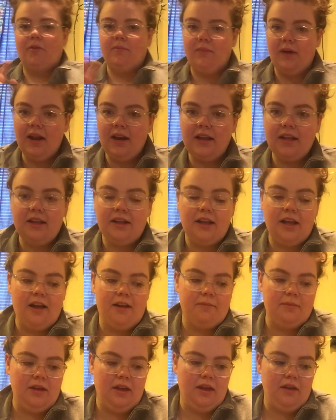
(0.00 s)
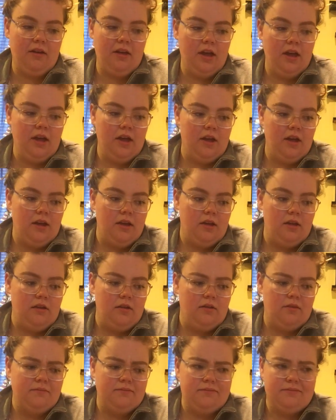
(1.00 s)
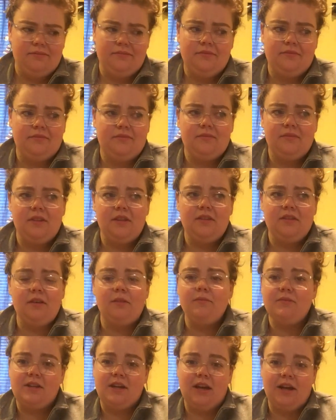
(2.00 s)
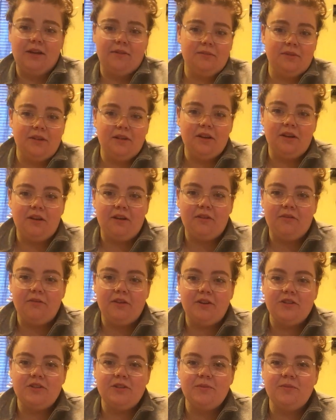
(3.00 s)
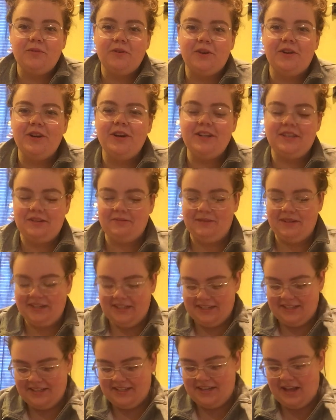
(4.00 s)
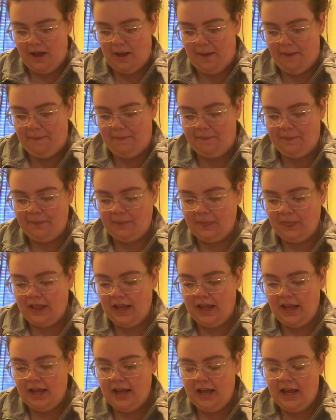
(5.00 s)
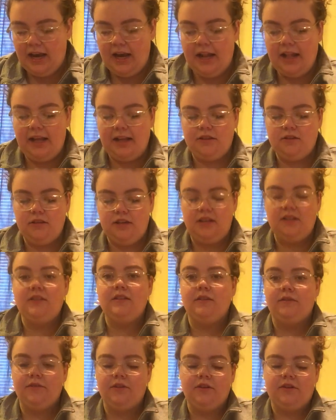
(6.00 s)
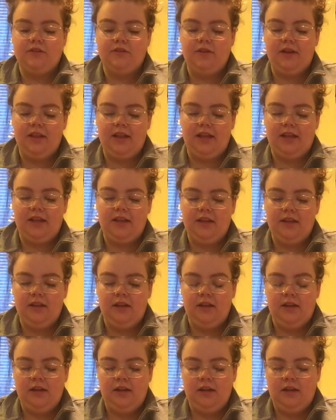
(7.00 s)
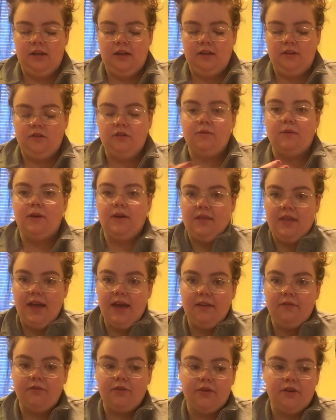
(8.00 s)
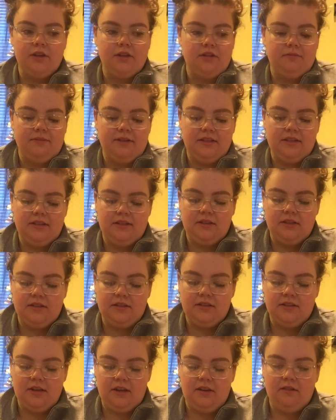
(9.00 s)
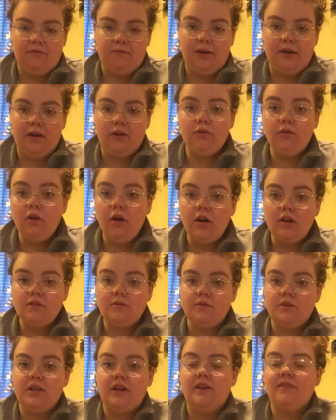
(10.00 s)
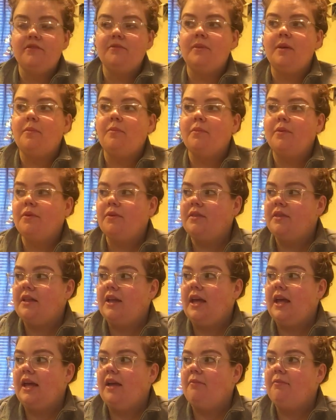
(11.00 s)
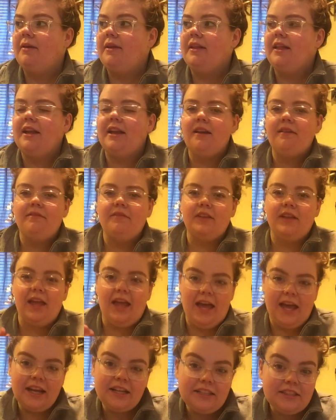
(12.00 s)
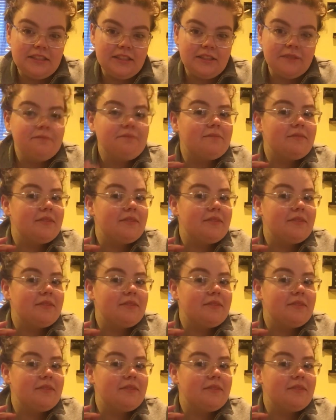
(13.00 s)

friend Monica got me sometime in our friendship for Christmas. It's silver, so I like to wear that for Christmas instead of my cross, which I got for my birthday, but then I feel hexed.